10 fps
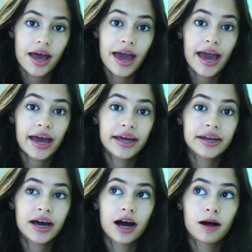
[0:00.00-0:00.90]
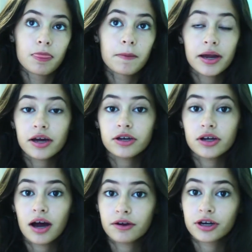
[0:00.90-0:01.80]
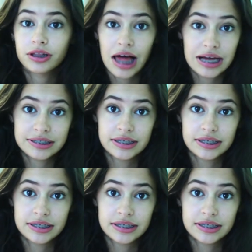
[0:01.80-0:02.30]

And um, depending on how your class